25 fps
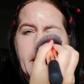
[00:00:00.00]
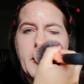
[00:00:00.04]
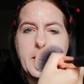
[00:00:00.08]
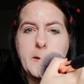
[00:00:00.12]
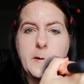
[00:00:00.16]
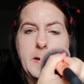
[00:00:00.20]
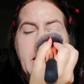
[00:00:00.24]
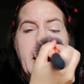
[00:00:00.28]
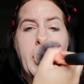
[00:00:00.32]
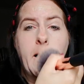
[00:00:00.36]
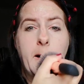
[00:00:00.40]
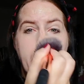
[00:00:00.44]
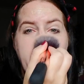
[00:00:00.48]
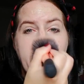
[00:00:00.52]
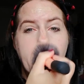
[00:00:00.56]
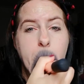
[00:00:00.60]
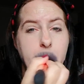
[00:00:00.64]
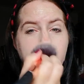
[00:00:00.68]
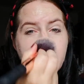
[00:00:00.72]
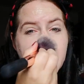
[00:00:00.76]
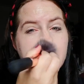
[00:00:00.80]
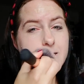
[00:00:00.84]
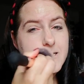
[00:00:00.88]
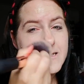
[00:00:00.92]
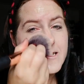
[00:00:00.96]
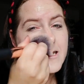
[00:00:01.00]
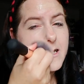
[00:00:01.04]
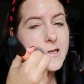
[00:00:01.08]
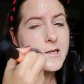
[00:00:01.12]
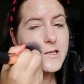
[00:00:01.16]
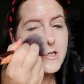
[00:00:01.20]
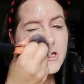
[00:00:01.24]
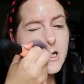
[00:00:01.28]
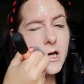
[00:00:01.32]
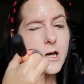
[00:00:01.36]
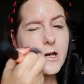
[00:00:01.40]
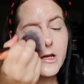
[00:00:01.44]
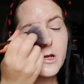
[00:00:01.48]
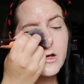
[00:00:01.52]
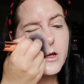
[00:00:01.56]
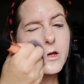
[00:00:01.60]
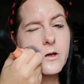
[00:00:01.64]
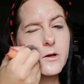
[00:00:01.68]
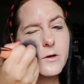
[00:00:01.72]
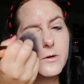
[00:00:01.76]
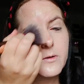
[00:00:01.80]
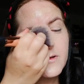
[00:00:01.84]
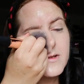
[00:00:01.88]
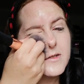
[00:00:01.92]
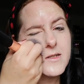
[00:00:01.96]
No, it was TJ
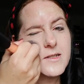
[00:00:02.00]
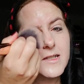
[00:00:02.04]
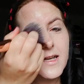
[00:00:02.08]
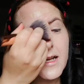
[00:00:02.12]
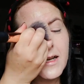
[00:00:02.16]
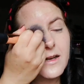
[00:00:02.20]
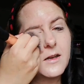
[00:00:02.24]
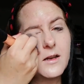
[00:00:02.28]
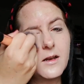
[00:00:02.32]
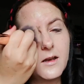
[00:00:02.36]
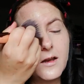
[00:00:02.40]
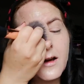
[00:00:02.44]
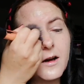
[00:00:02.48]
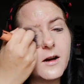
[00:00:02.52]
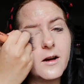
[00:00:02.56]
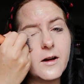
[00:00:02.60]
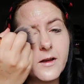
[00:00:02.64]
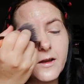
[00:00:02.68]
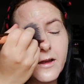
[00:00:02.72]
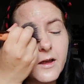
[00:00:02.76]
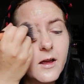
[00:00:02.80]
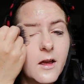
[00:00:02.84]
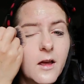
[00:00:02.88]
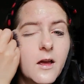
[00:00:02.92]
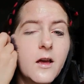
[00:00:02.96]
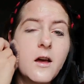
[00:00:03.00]
Hughes. Tell a lie.